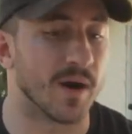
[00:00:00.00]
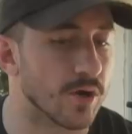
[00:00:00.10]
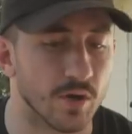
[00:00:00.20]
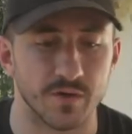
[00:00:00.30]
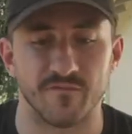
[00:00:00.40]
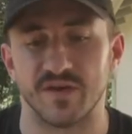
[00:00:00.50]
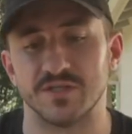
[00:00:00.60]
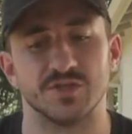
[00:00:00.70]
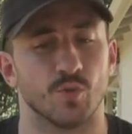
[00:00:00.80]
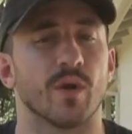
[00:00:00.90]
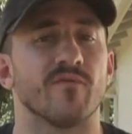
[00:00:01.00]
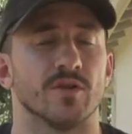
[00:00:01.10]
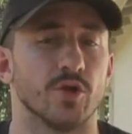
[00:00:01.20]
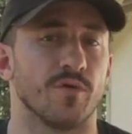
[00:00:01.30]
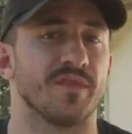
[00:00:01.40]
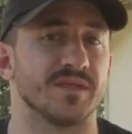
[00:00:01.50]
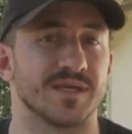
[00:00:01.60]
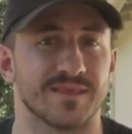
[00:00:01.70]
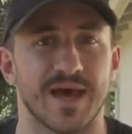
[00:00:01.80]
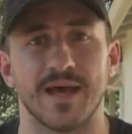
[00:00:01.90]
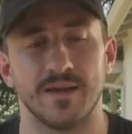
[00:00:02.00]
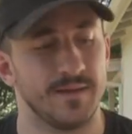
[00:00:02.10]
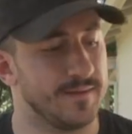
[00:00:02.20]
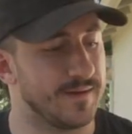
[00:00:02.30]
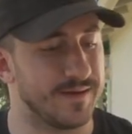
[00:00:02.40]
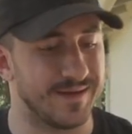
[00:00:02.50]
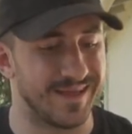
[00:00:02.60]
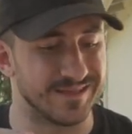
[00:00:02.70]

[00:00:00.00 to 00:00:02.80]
butter on your veggies or whatever, little things like that uh,